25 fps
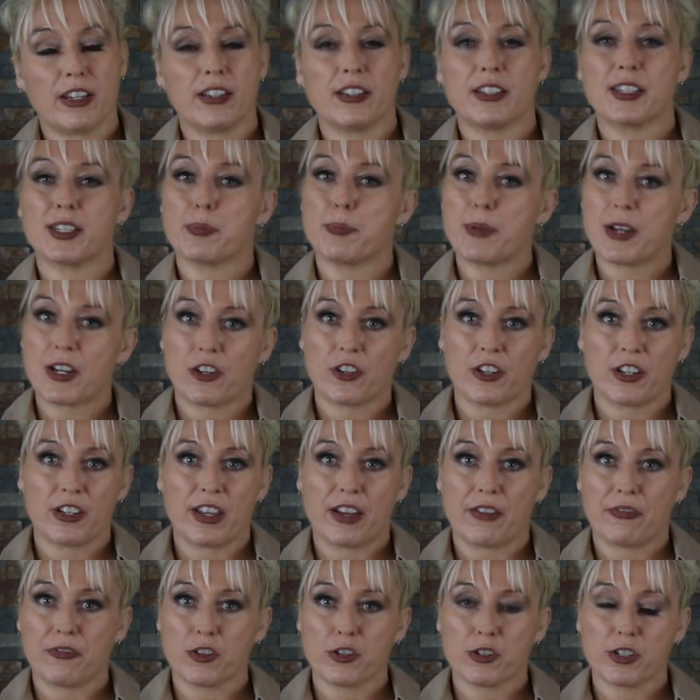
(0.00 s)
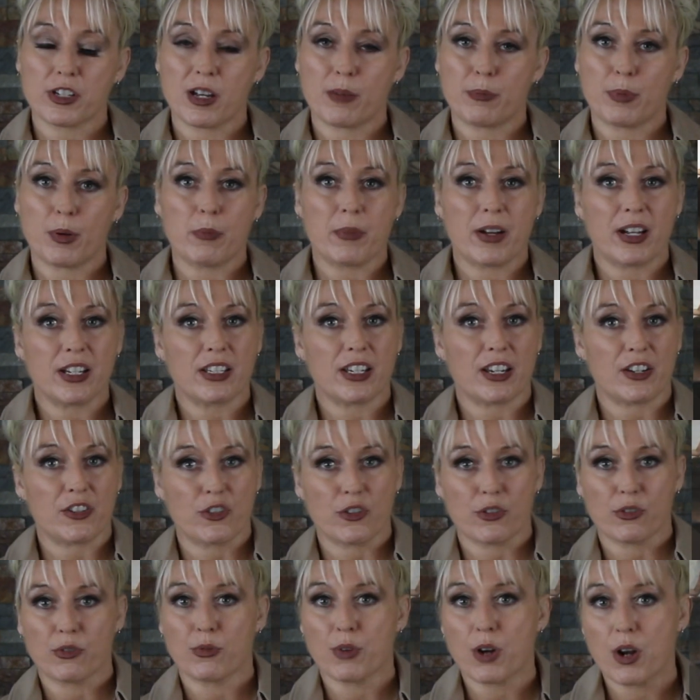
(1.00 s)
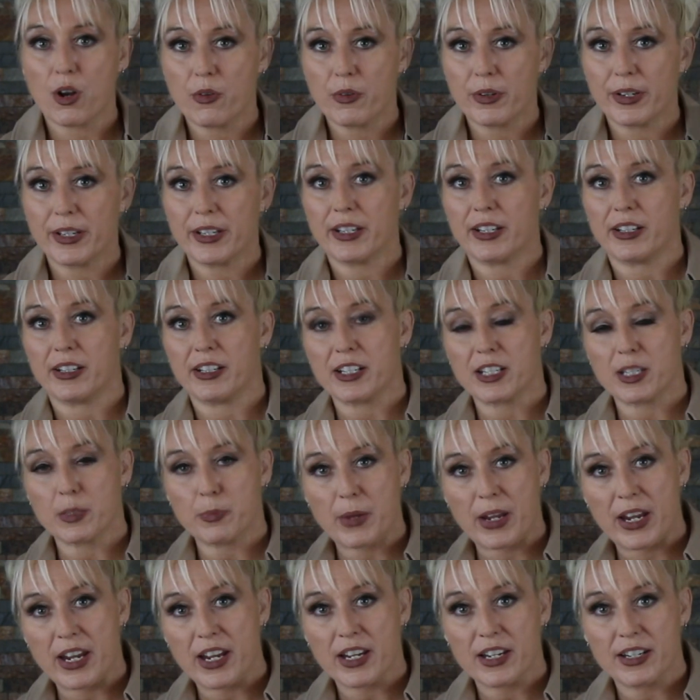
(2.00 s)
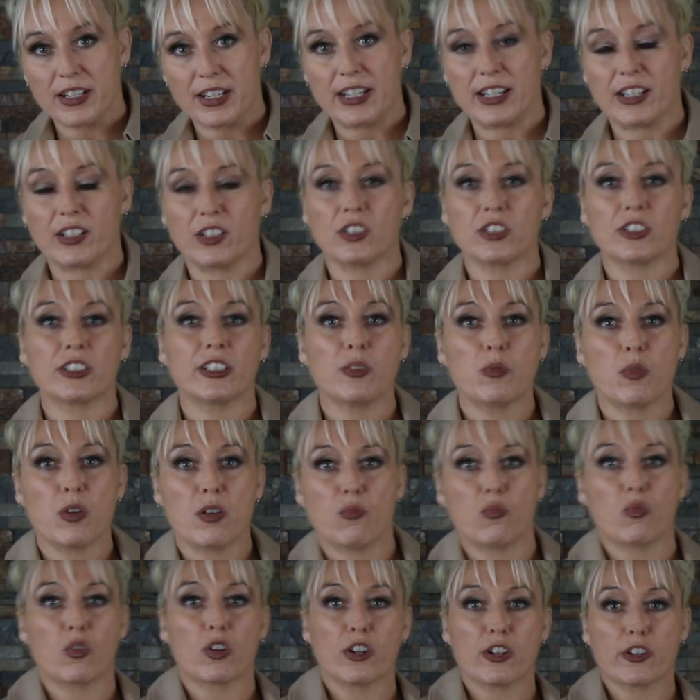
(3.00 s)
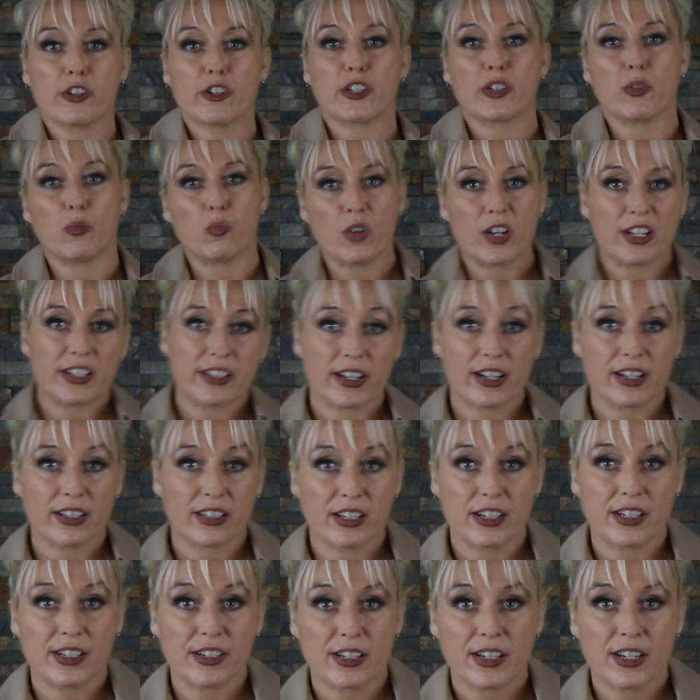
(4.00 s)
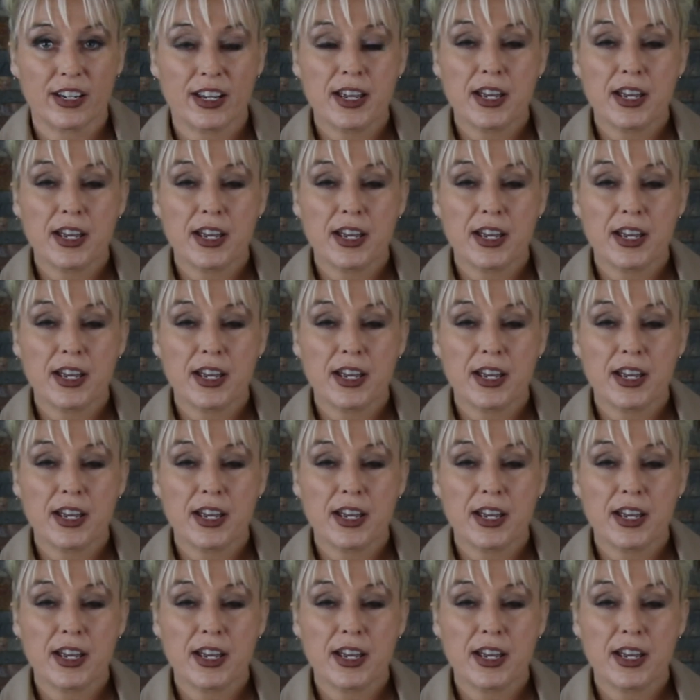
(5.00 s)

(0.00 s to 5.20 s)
especially that first couple months as you're growing and expanding and learning what works and what doesn't.